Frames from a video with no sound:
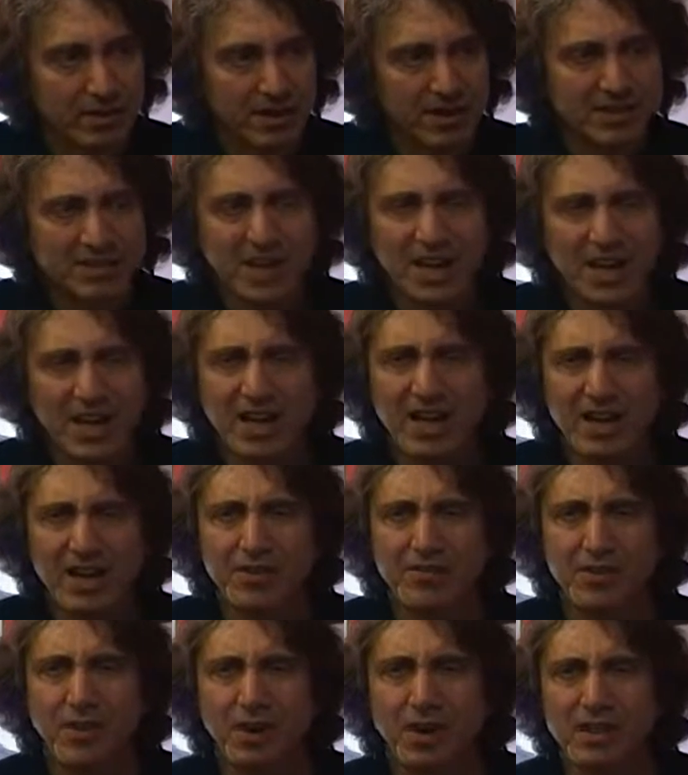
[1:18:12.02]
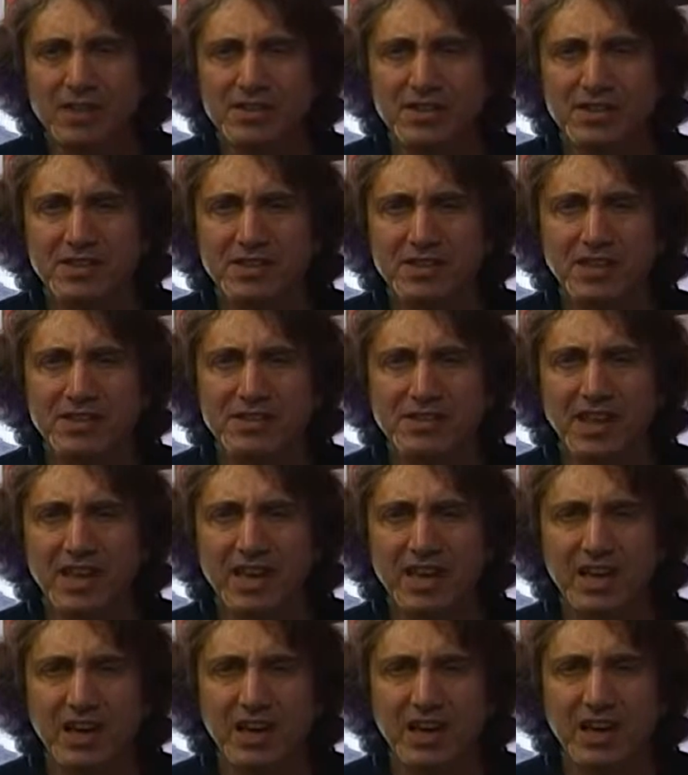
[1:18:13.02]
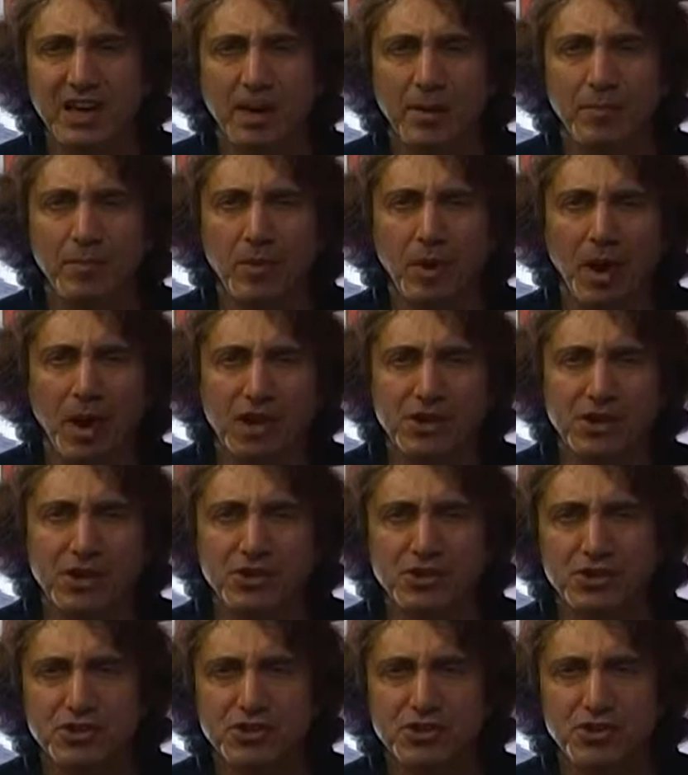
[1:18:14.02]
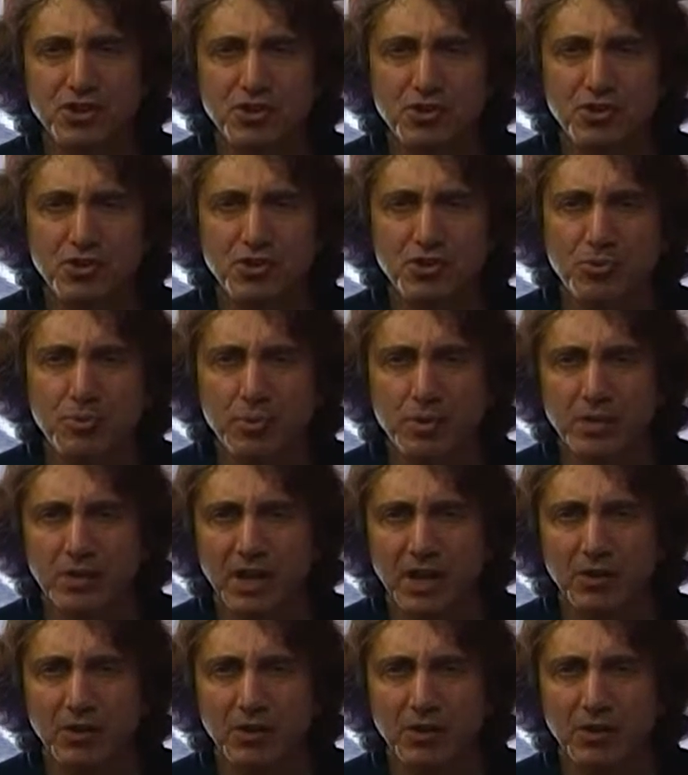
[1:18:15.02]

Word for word: It's kind of a, it's, it's like an obnoxious human,